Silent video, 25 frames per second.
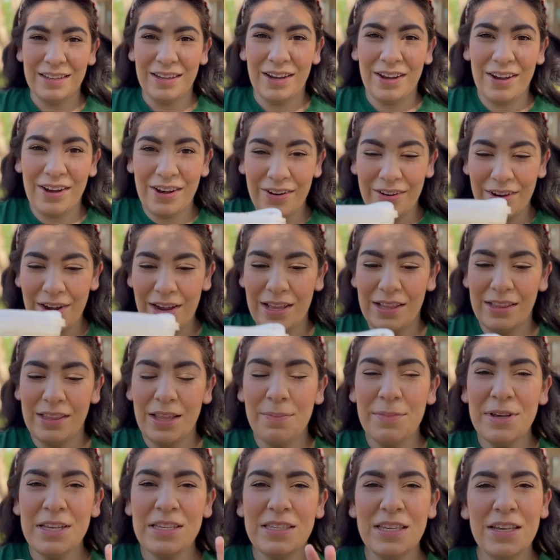All right, let
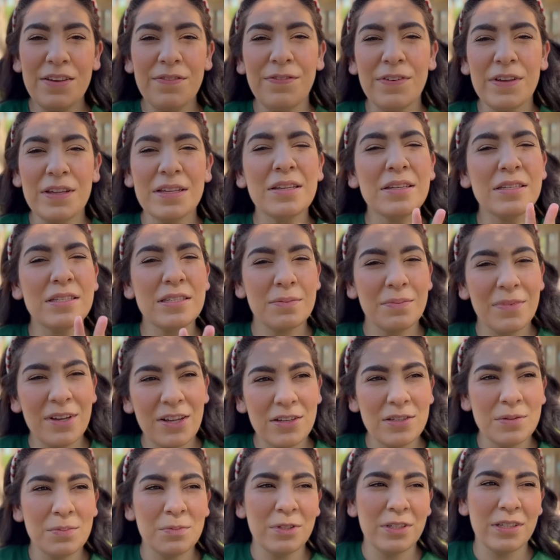me see if it
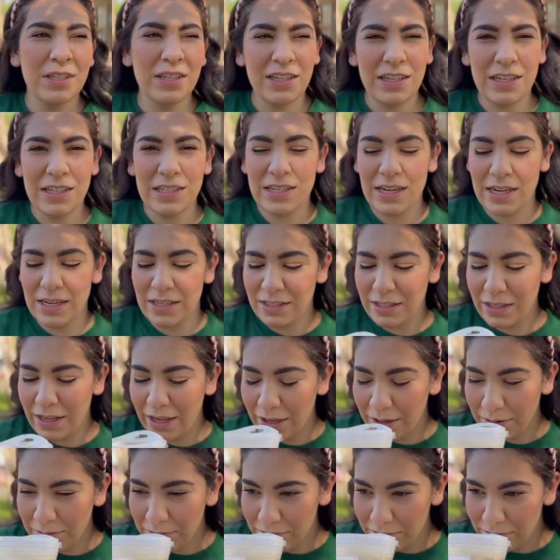smells more than it tastes like.
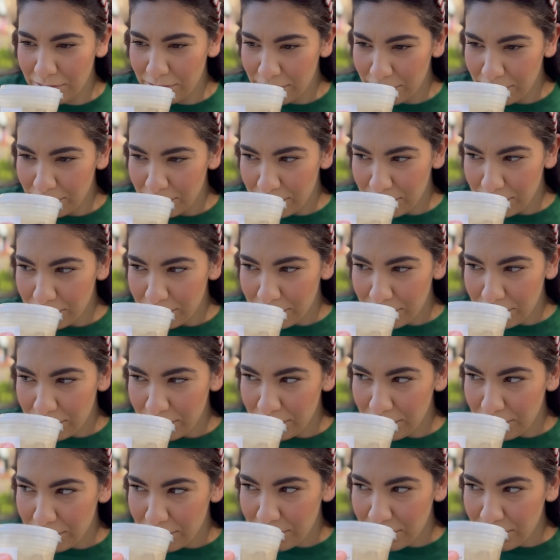
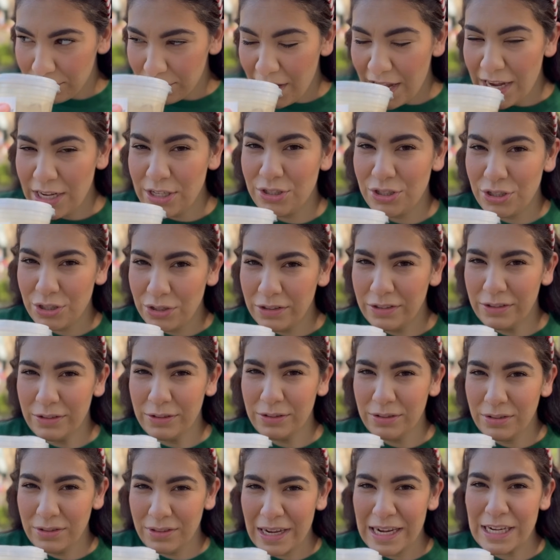I
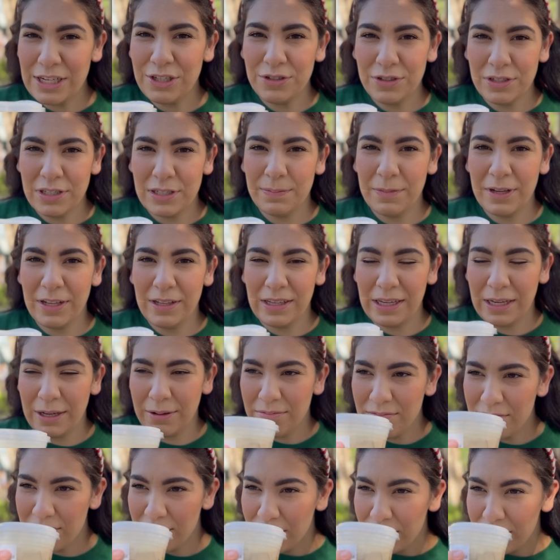do, I do smell it.
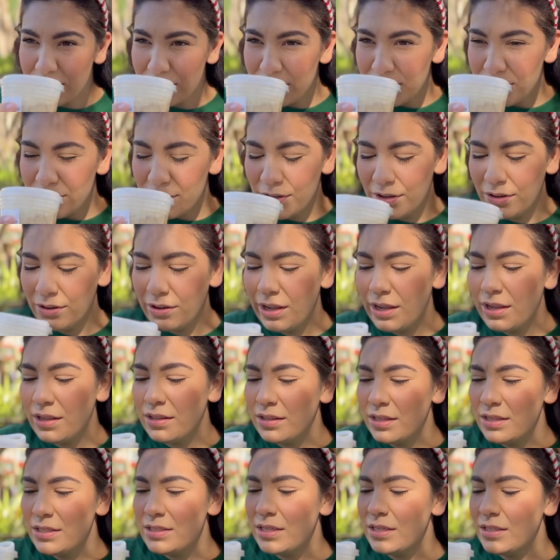Okay. Okay,
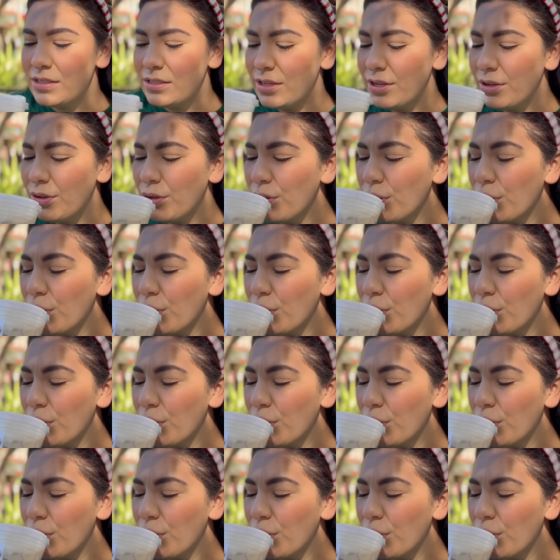let's taste it.